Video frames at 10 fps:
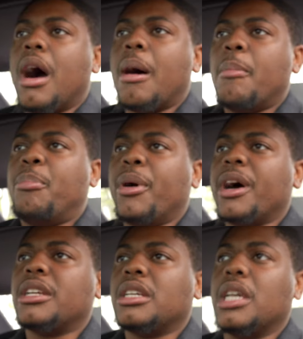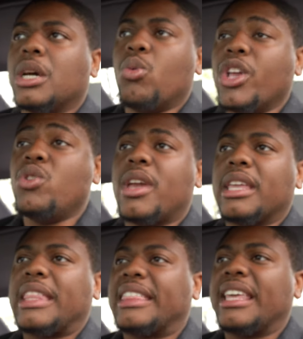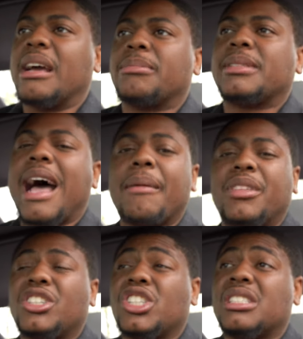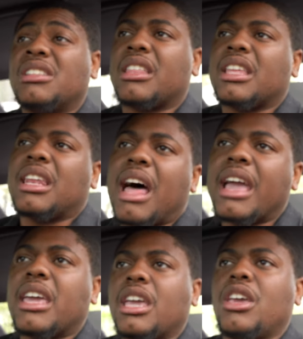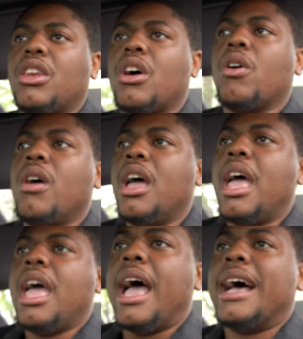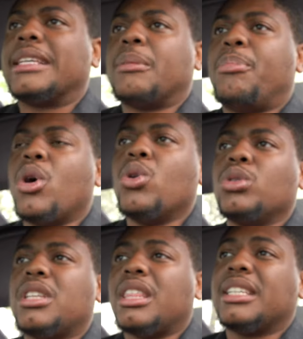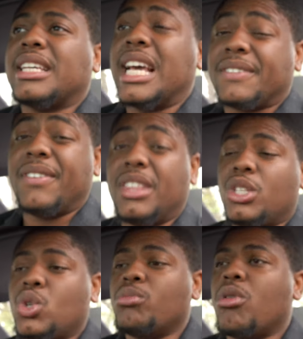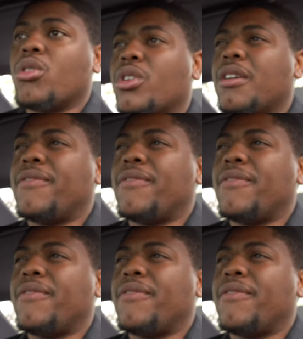uh, but when you get that thing up top, there's just nothing like it, you know as opposed to this S52 motor.